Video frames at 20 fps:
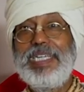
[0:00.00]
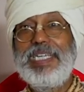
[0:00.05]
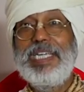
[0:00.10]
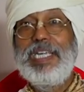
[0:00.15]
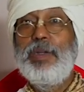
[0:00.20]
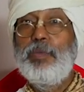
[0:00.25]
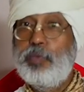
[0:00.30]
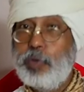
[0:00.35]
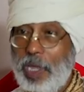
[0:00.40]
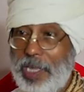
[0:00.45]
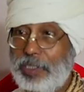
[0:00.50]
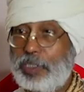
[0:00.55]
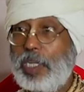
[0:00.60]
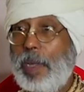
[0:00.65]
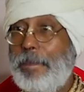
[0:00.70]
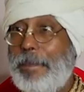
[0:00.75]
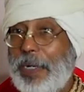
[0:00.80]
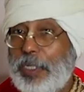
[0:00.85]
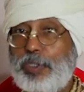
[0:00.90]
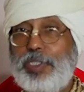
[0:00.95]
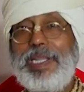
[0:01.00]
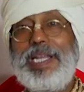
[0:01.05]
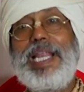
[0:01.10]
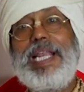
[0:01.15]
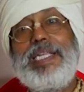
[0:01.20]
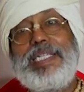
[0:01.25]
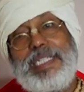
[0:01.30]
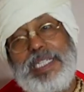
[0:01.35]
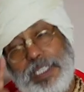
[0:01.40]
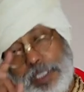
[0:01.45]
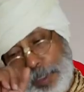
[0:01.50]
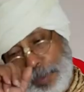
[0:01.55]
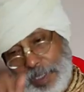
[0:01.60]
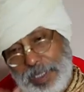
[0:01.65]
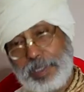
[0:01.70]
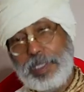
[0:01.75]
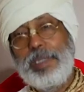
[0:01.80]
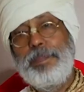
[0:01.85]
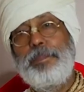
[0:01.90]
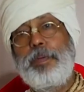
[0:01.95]
Influence of personality is
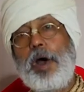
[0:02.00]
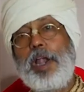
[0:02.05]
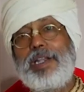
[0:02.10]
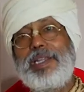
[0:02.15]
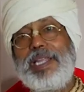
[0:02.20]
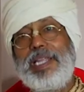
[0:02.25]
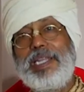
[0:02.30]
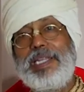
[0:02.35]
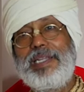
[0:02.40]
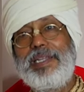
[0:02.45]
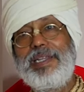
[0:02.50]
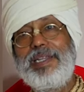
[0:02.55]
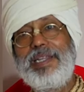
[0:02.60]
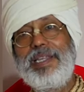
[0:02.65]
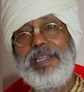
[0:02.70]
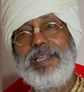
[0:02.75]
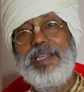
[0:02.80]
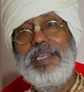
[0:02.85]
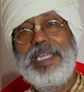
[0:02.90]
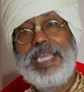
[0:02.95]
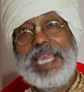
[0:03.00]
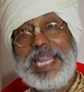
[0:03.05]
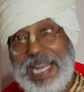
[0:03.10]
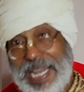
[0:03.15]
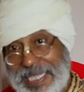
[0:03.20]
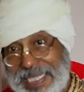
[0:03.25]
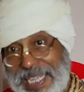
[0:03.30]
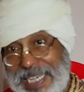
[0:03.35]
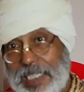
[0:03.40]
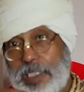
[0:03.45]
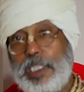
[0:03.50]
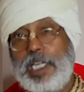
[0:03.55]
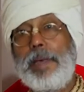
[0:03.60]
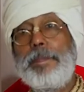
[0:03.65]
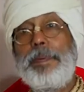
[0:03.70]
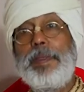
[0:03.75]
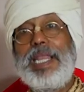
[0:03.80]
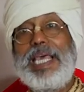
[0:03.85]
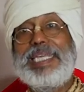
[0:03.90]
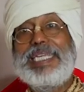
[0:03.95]
important. Another
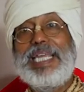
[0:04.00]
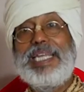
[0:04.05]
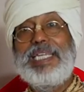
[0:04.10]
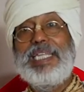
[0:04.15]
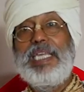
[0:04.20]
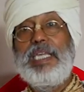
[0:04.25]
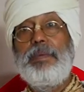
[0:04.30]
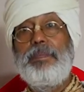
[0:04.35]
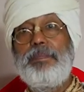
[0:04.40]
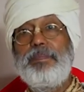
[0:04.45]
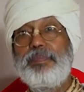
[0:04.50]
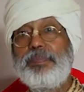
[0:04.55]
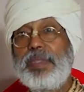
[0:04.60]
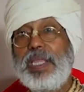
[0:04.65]
example I can give.